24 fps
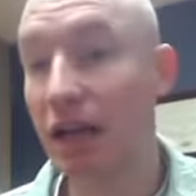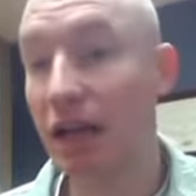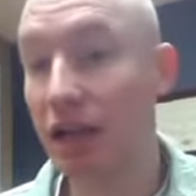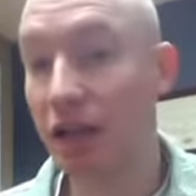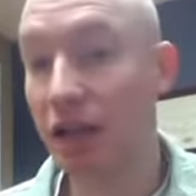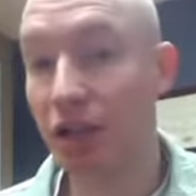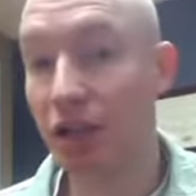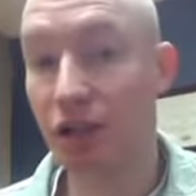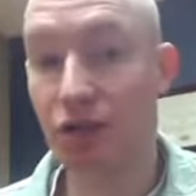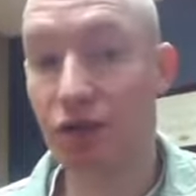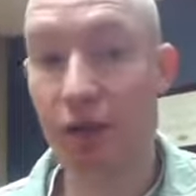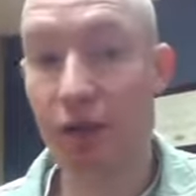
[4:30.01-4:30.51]

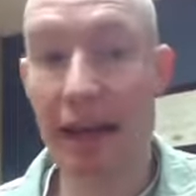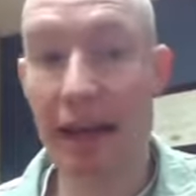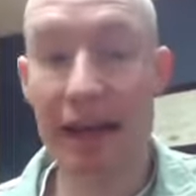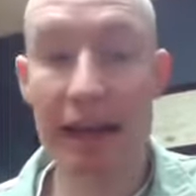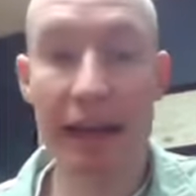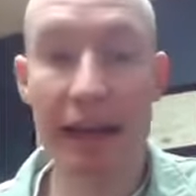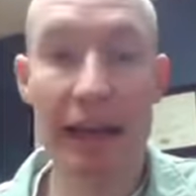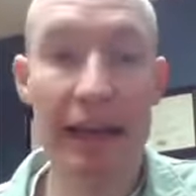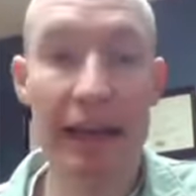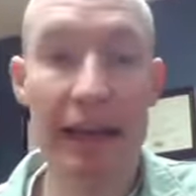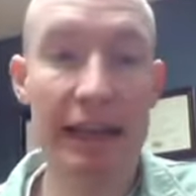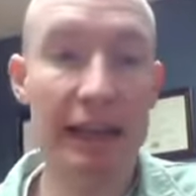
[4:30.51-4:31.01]

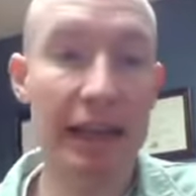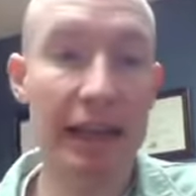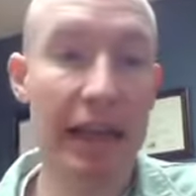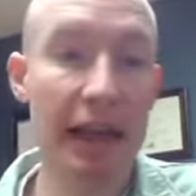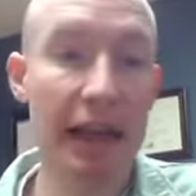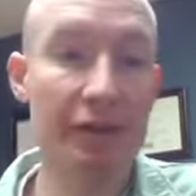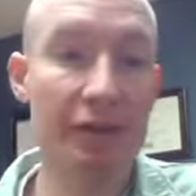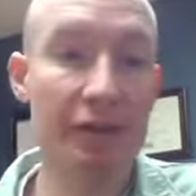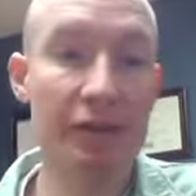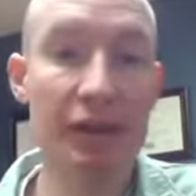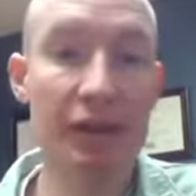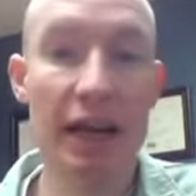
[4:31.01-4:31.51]
strengthening
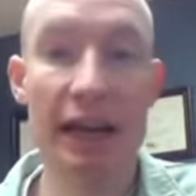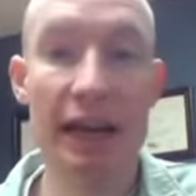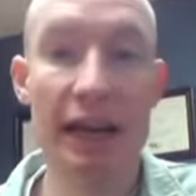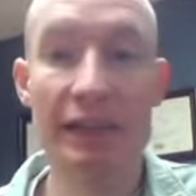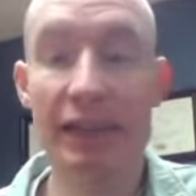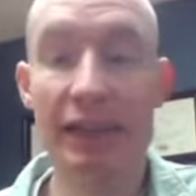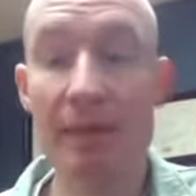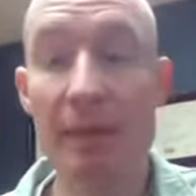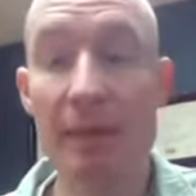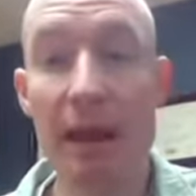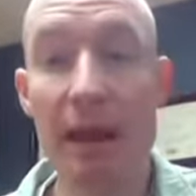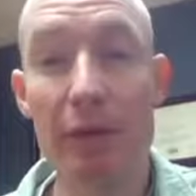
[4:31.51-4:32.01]

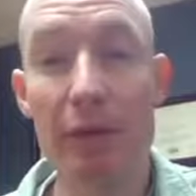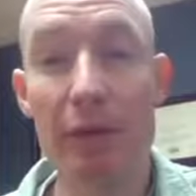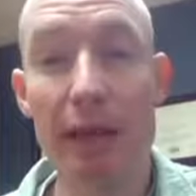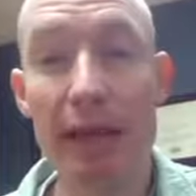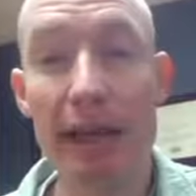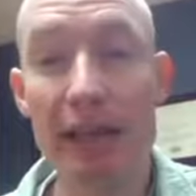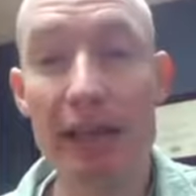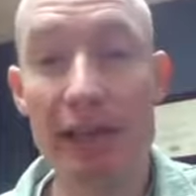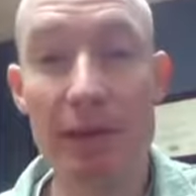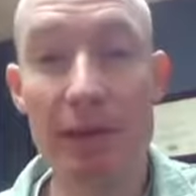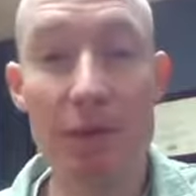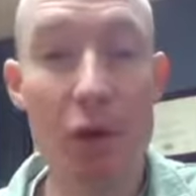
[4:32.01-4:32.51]
exercises, maybe we
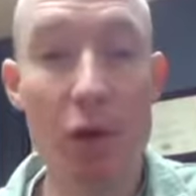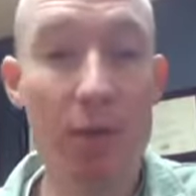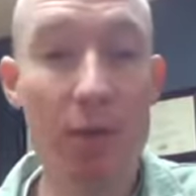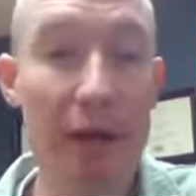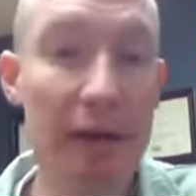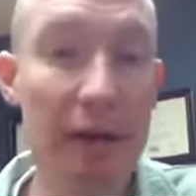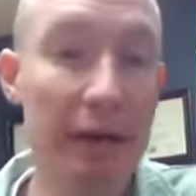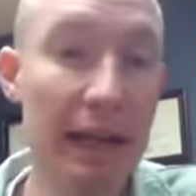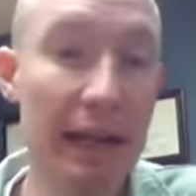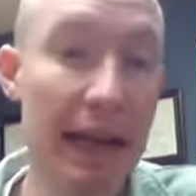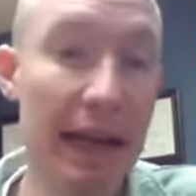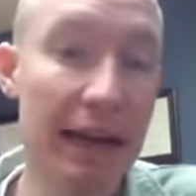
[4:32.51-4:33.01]
need some
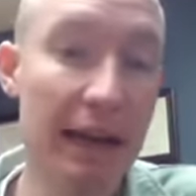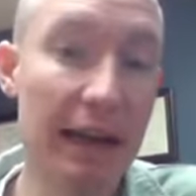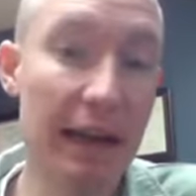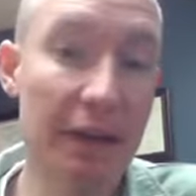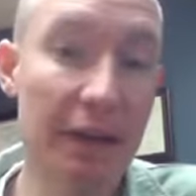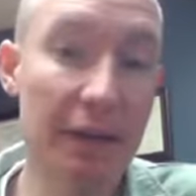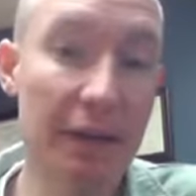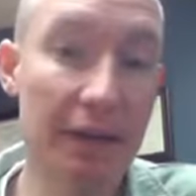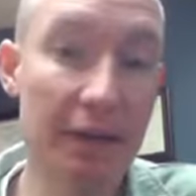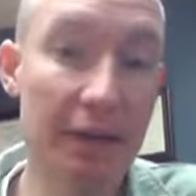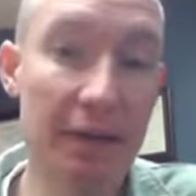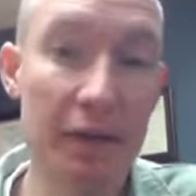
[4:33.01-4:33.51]
mobility out
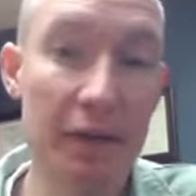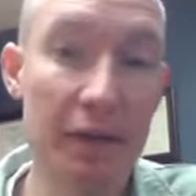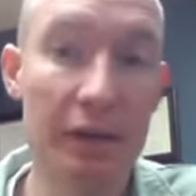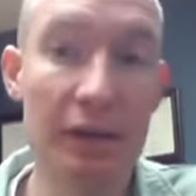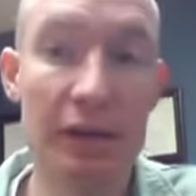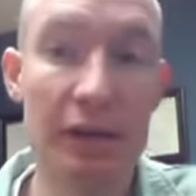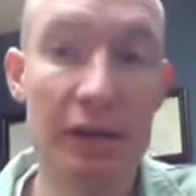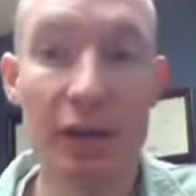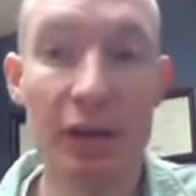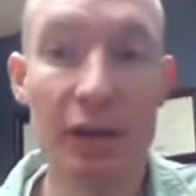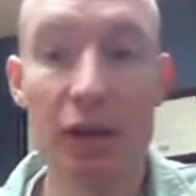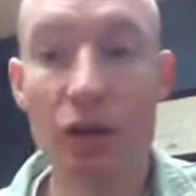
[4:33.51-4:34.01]
of the foot
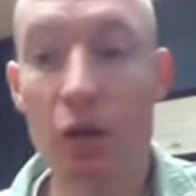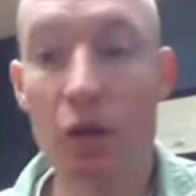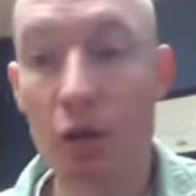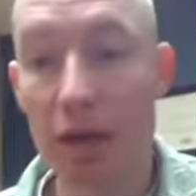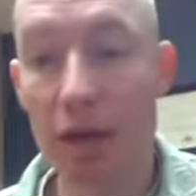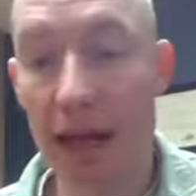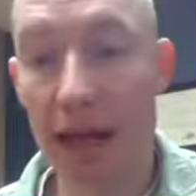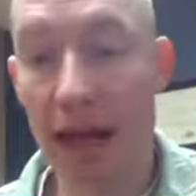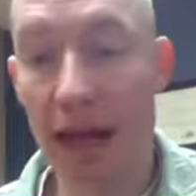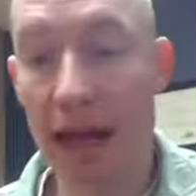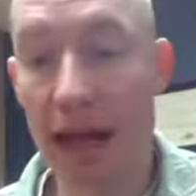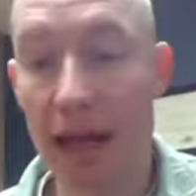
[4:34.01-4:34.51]
or the
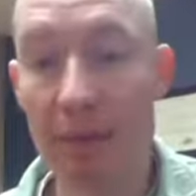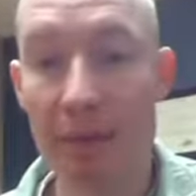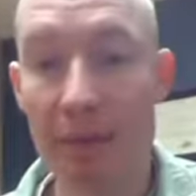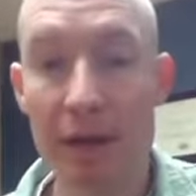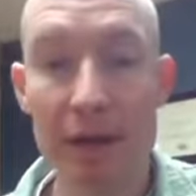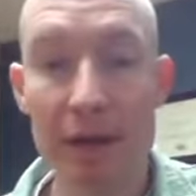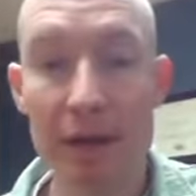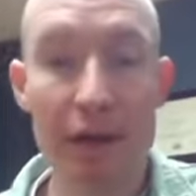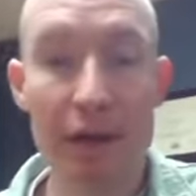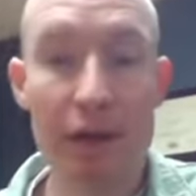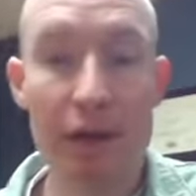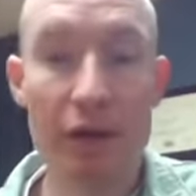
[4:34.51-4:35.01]
hip,
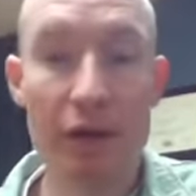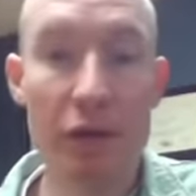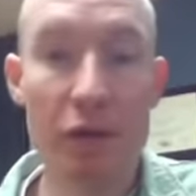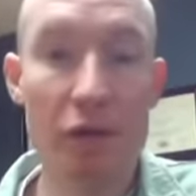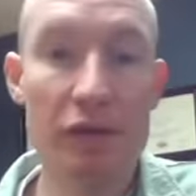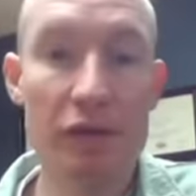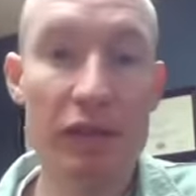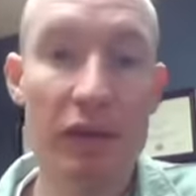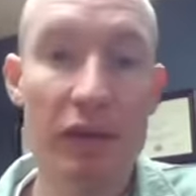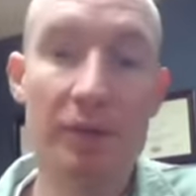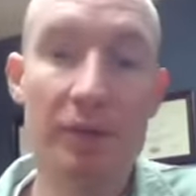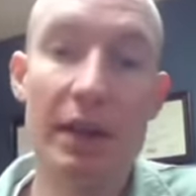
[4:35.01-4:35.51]

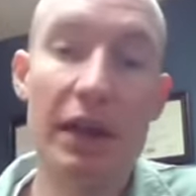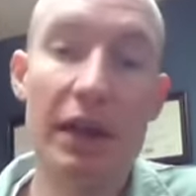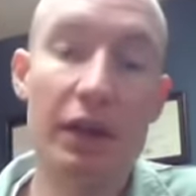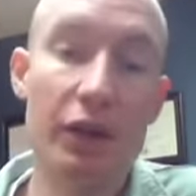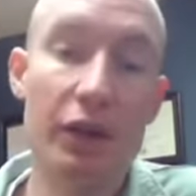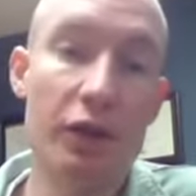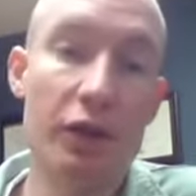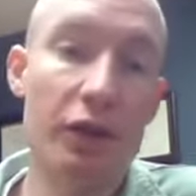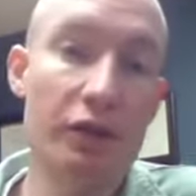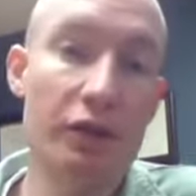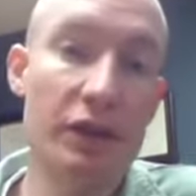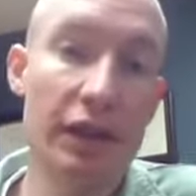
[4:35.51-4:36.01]
those can be
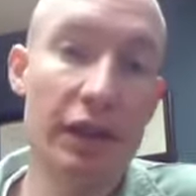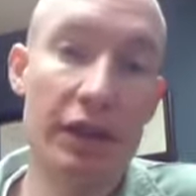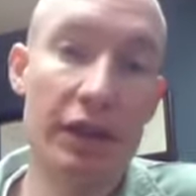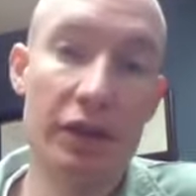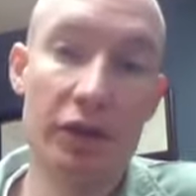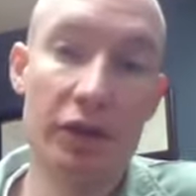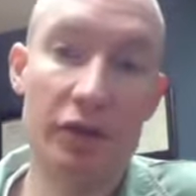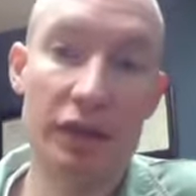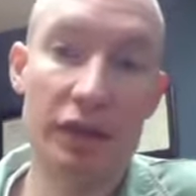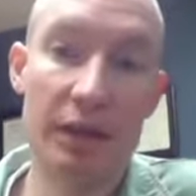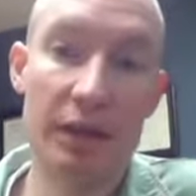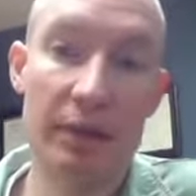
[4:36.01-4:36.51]
hugely,
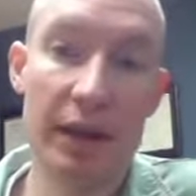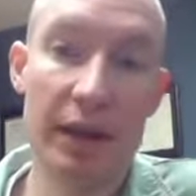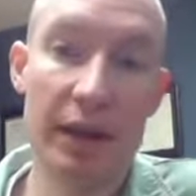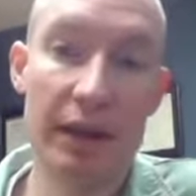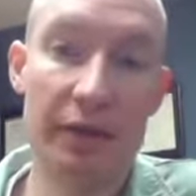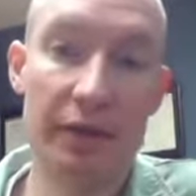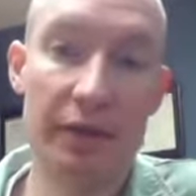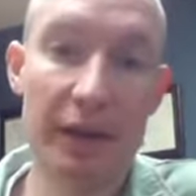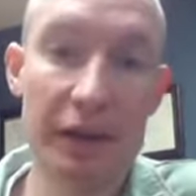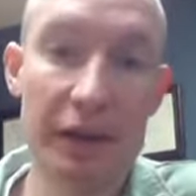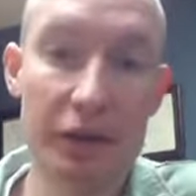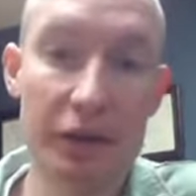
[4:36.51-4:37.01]
hugely
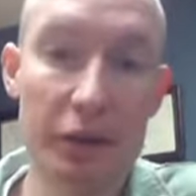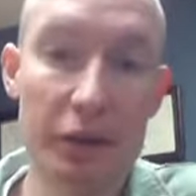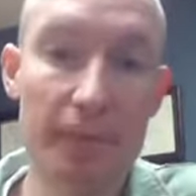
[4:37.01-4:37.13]
beneficial.